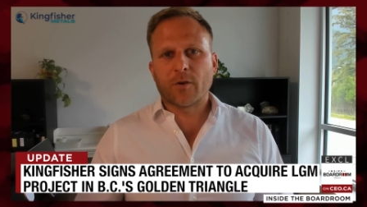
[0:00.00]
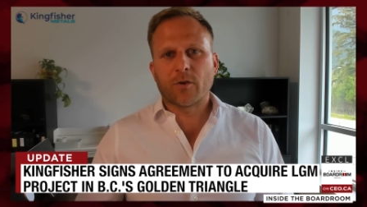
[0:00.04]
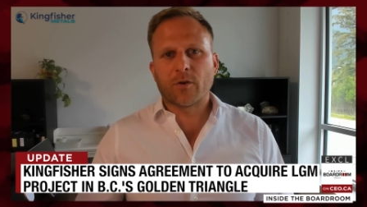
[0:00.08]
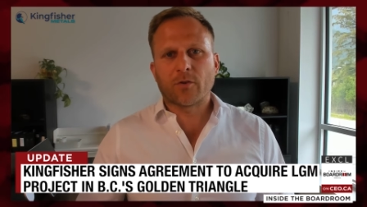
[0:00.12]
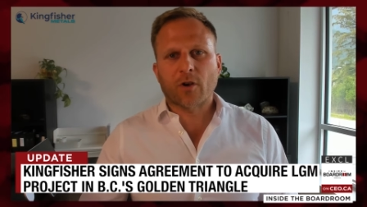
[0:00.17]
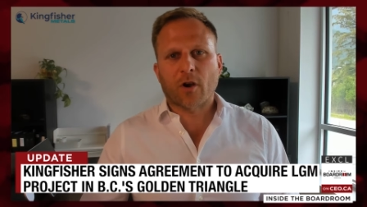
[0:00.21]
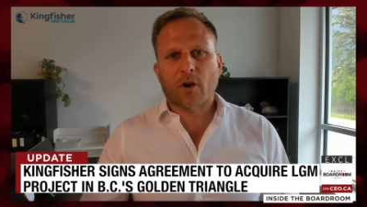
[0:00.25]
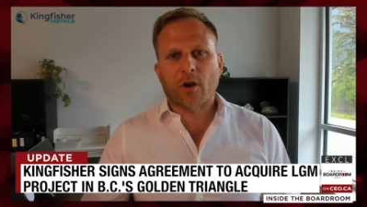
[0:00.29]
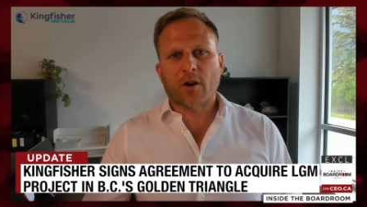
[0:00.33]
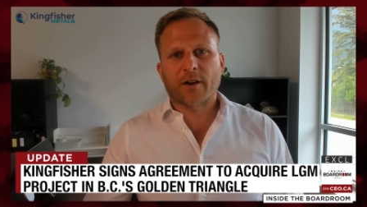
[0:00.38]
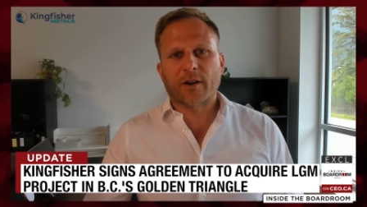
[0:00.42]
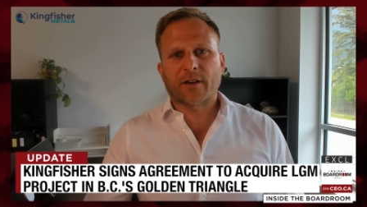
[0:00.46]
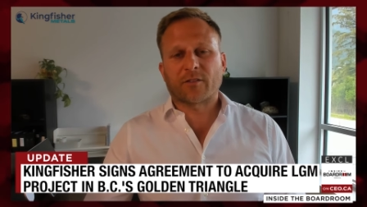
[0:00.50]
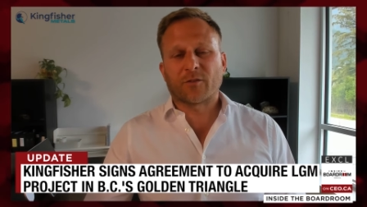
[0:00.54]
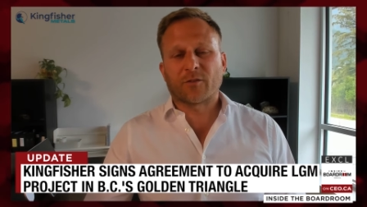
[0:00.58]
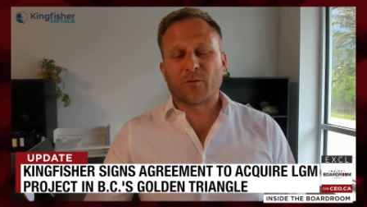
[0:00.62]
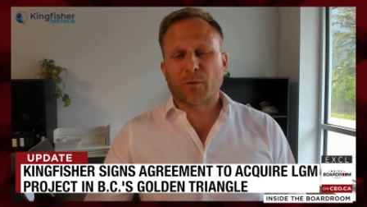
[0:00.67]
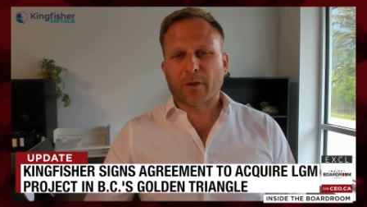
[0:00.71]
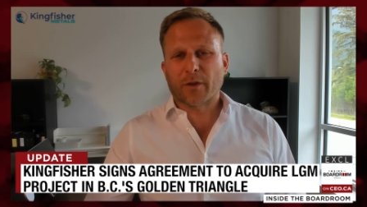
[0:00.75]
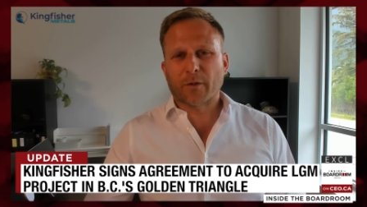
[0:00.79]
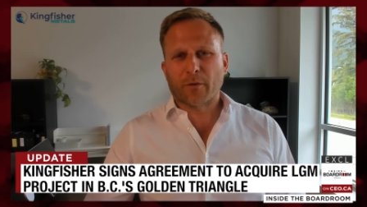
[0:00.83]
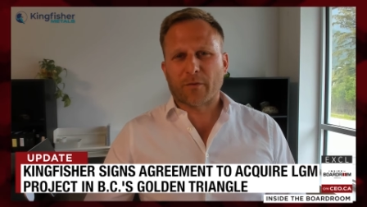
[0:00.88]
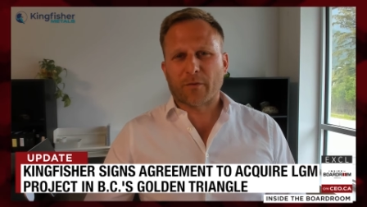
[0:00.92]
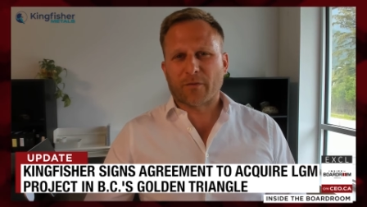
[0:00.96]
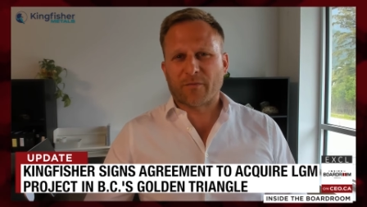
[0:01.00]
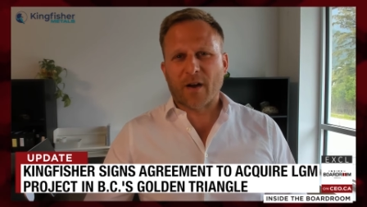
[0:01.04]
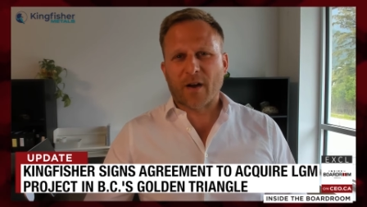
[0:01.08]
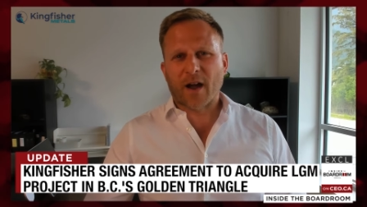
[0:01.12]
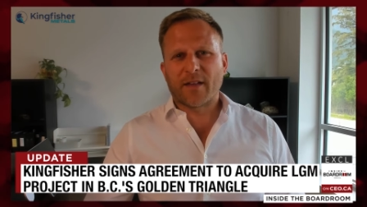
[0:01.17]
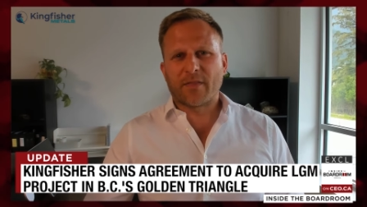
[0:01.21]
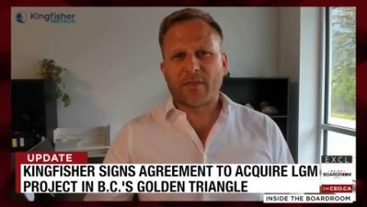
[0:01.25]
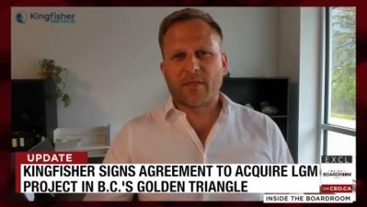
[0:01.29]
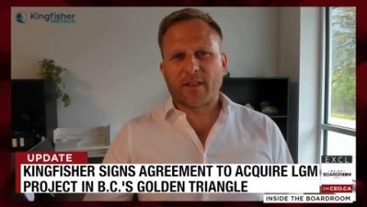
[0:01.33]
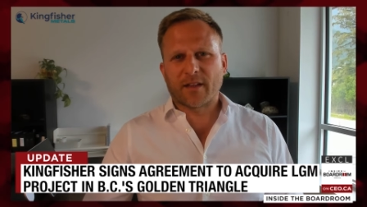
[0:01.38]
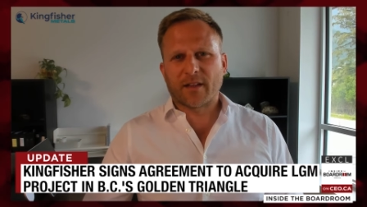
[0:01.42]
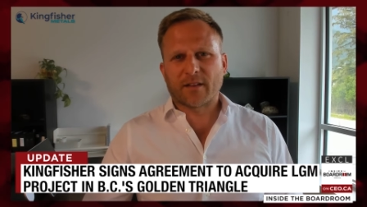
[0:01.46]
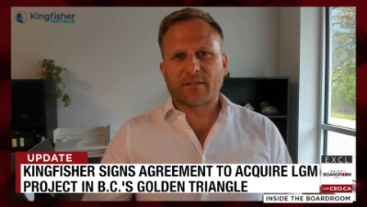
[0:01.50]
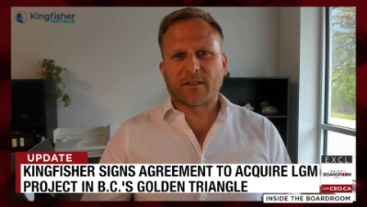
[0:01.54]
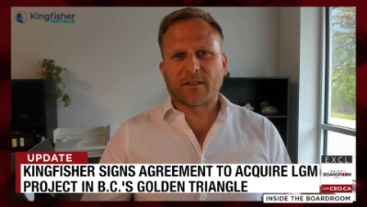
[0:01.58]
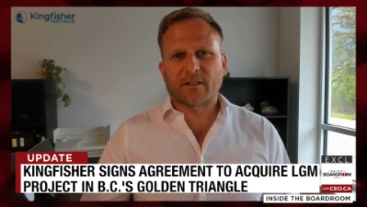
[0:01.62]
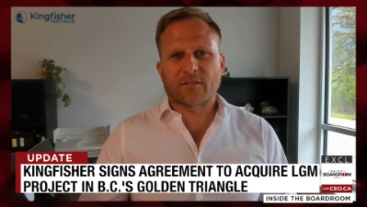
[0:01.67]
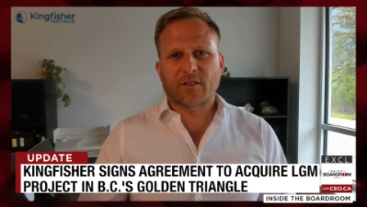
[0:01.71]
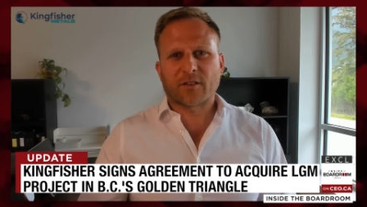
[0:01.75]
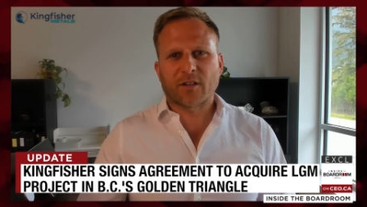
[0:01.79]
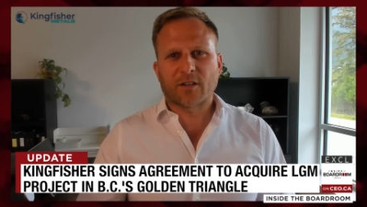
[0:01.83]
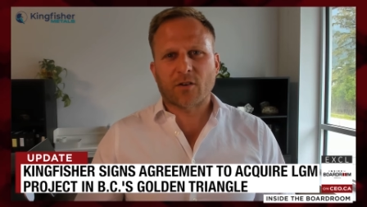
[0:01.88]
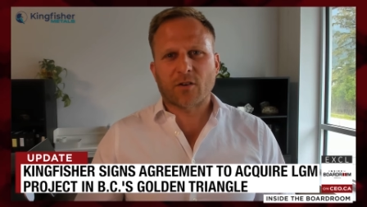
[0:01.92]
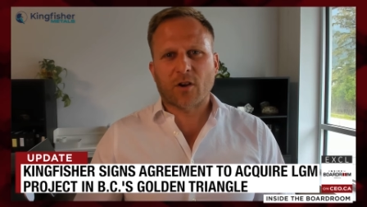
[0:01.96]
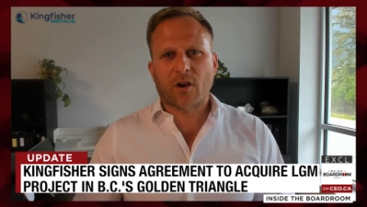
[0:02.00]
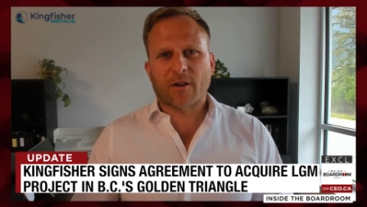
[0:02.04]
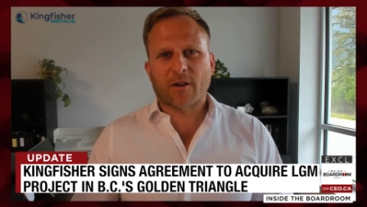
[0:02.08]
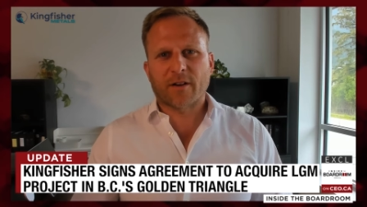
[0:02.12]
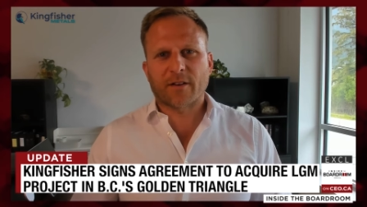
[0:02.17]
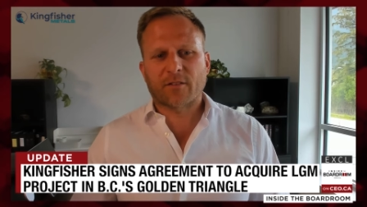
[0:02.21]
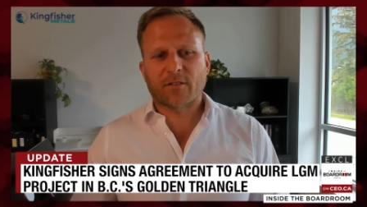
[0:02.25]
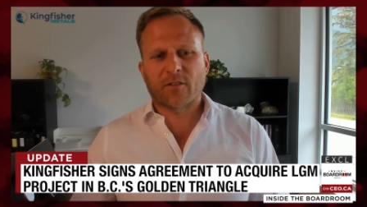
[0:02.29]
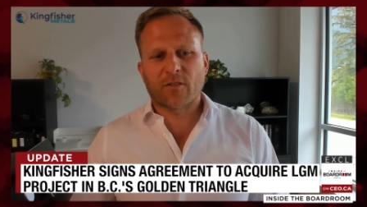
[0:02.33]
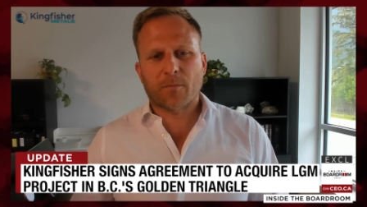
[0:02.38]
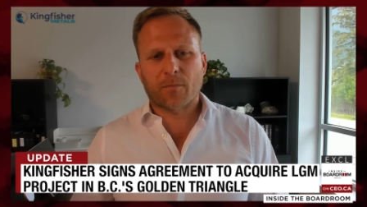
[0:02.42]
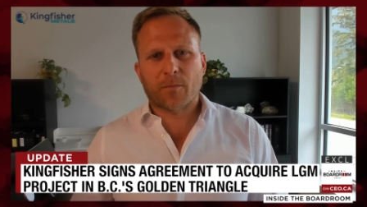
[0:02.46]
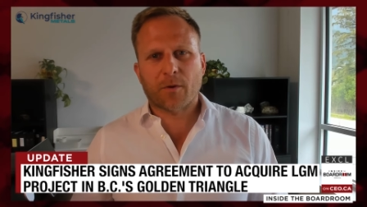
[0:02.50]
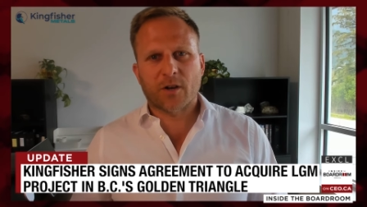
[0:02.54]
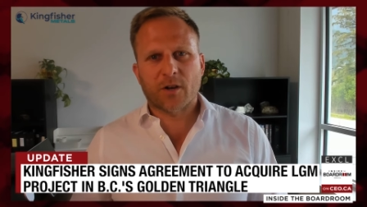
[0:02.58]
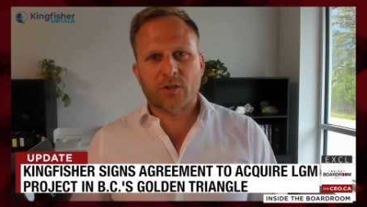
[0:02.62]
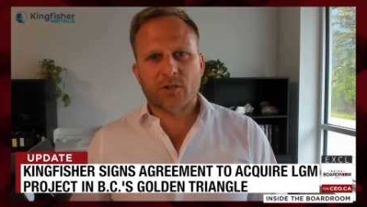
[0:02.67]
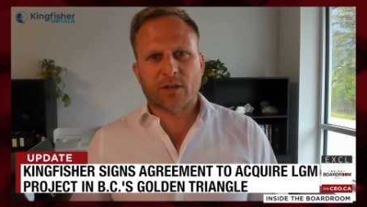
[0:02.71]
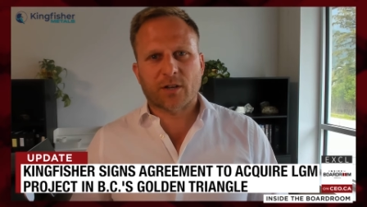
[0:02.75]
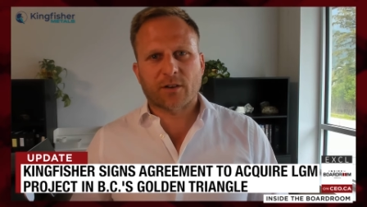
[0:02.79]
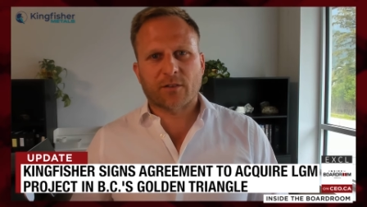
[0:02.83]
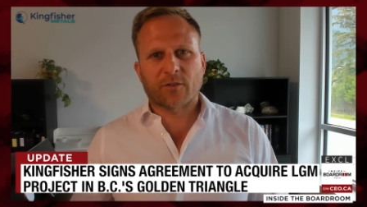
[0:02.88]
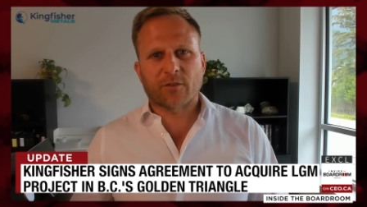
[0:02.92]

new targets and really refine the existing targets on the project.